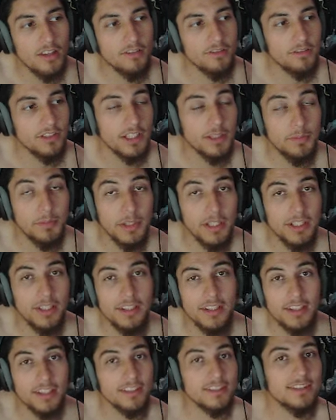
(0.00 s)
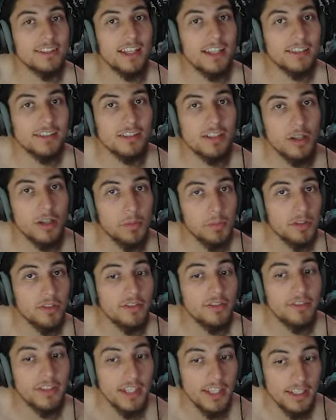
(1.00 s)
flipping these next couple
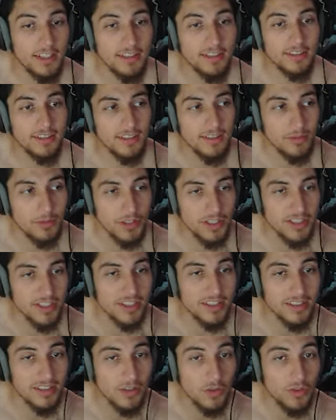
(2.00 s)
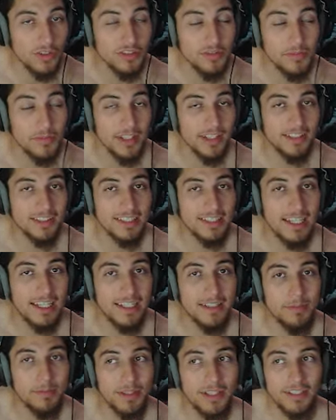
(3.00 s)
of days which is going to be
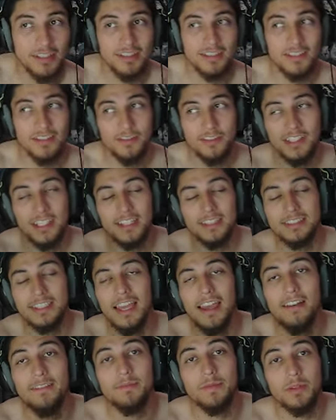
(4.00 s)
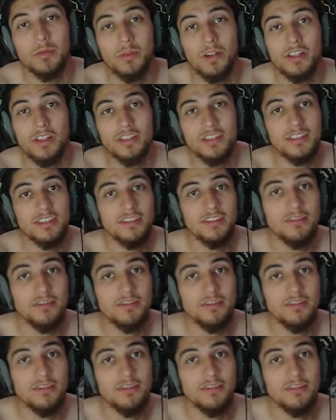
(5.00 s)
exciting because if you guys have been watching the